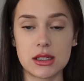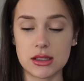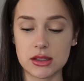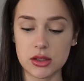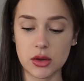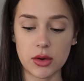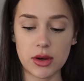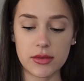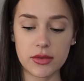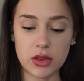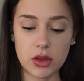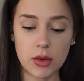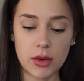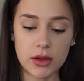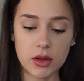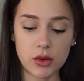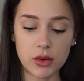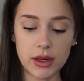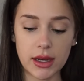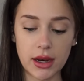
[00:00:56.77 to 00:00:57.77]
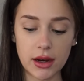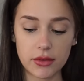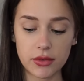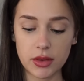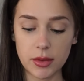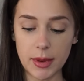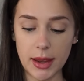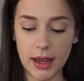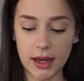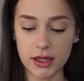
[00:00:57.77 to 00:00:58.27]
So even though I don't care for
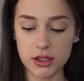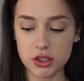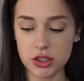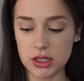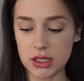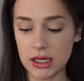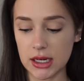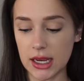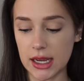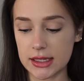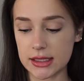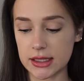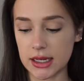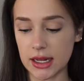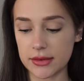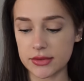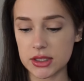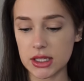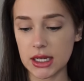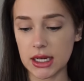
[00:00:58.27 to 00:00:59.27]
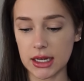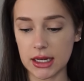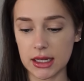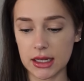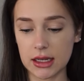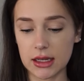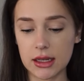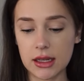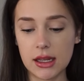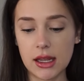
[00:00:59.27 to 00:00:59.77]
the packaging, I did have to get
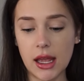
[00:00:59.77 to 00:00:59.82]
it.